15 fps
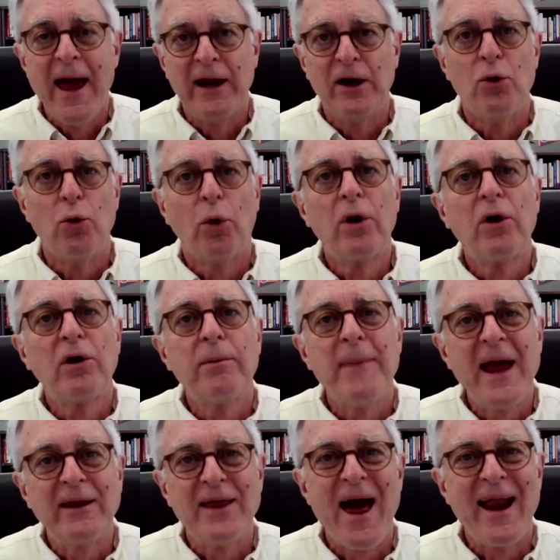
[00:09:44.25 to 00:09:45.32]
And in order to
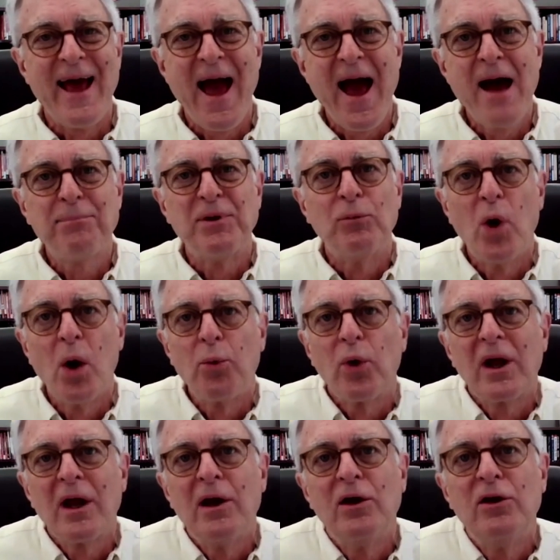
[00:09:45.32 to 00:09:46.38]
make that happen, what
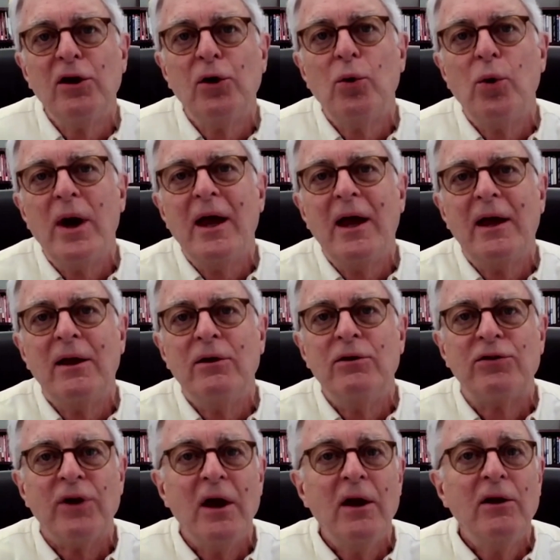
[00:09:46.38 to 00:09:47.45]
we're going to do
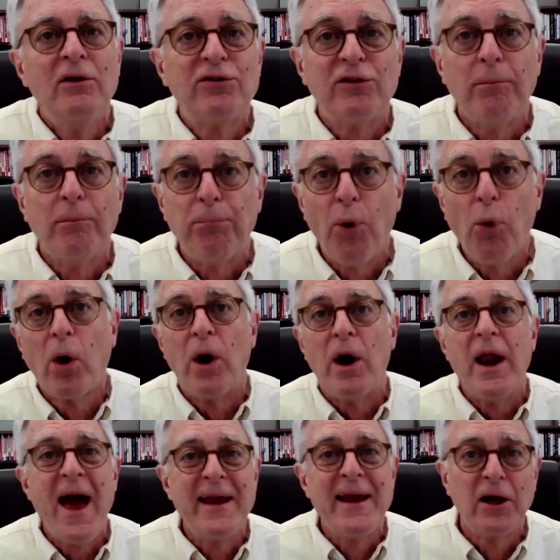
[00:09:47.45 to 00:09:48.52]
is
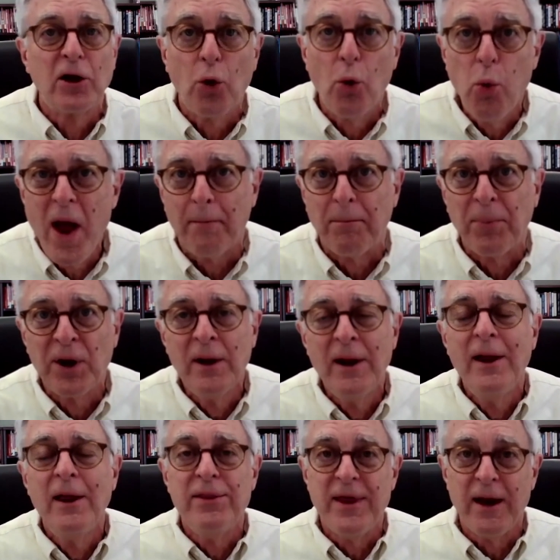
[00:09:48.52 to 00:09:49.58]
support and equip
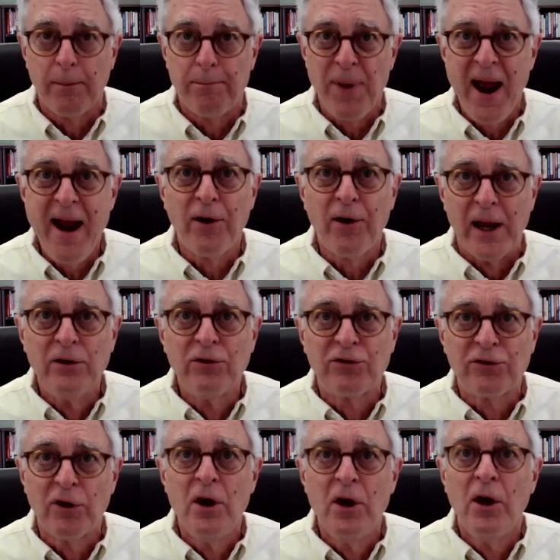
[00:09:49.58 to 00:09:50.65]
their
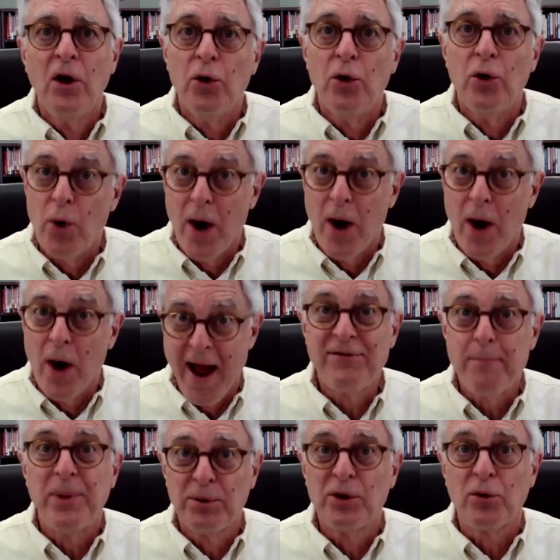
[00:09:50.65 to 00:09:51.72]
parents who
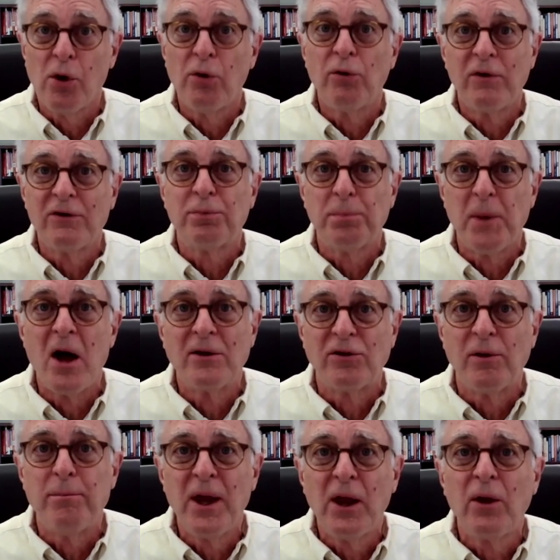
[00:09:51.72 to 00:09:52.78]
have that biblical
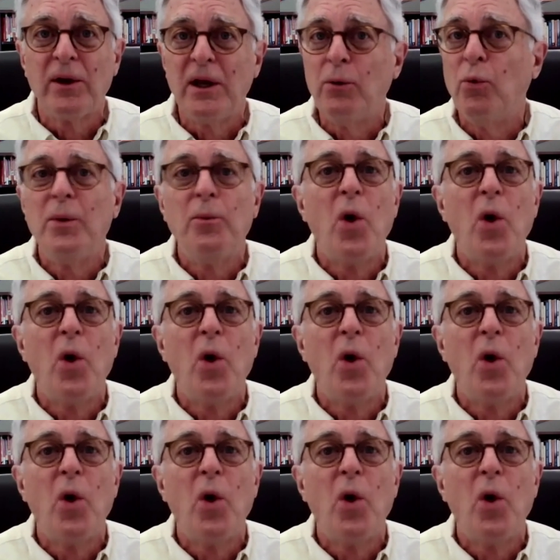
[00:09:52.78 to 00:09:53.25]
responsibility.